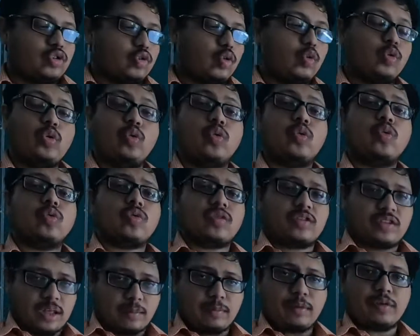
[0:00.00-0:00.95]
shown you
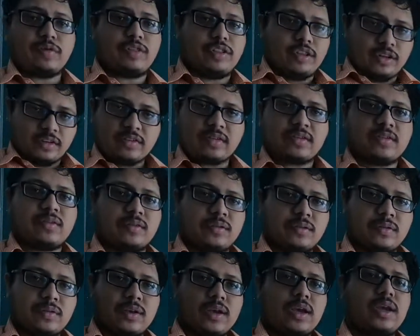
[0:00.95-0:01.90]
some of these
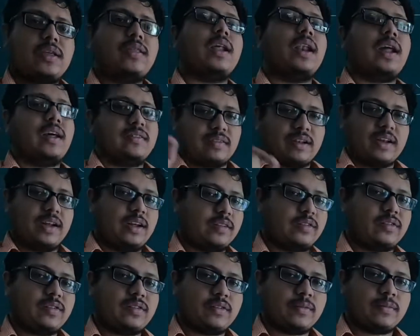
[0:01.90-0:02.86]
in the last
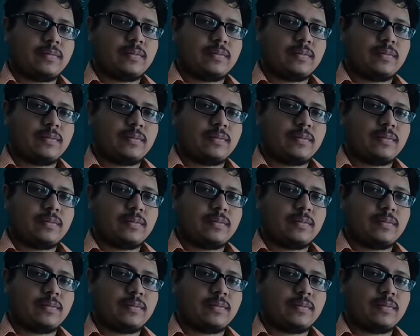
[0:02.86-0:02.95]
class.